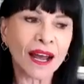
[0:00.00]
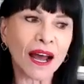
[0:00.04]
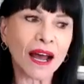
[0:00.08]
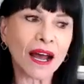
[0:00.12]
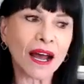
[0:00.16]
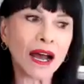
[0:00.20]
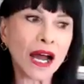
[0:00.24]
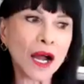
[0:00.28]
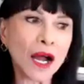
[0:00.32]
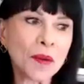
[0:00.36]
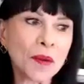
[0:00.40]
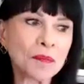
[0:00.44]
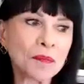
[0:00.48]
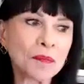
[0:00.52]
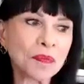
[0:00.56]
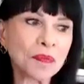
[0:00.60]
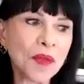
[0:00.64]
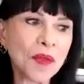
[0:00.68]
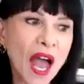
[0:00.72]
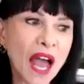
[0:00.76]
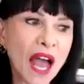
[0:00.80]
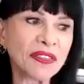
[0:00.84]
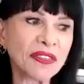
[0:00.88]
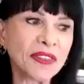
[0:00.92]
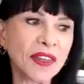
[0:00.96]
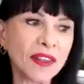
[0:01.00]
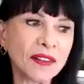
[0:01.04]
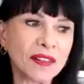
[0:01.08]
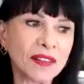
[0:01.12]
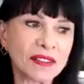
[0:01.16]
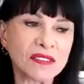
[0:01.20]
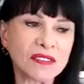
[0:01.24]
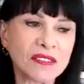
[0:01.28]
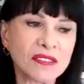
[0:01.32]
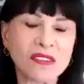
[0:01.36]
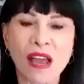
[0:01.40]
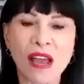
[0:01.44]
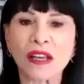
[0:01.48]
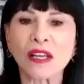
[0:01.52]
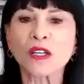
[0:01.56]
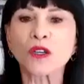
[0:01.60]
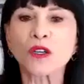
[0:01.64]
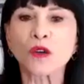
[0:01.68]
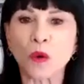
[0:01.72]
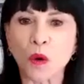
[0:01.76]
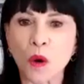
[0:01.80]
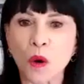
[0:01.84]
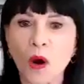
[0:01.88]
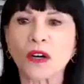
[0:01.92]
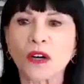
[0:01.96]
I think the
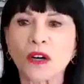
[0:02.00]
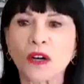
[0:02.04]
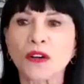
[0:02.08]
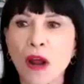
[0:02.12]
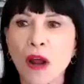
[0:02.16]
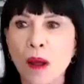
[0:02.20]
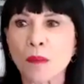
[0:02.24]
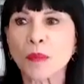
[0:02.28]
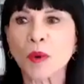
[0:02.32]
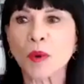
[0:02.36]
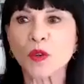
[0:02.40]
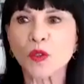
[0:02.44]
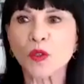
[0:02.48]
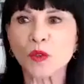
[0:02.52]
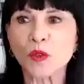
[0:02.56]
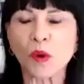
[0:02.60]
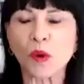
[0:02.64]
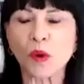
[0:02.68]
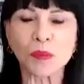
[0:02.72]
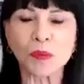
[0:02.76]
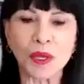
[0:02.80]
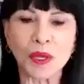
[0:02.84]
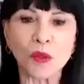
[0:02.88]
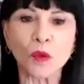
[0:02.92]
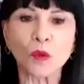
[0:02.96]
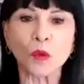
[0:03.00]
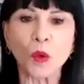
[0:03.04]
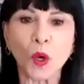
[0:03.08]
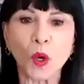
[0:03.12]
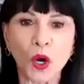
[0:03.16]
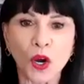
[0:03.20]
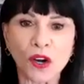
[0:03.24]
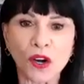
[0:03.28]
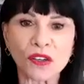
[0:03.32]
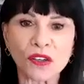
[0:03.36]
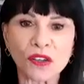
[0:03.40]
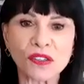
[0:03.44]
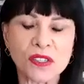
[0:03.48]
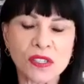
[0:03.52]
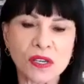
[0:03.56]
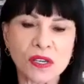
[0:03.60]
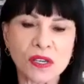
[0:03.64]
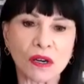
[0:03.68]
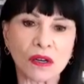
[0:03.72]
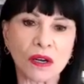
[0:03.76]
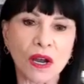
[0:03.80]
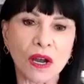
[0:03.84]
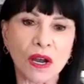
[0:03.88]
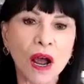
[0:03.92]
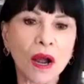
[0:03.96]
second quarter numbers will be the
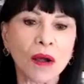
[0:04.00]
worst.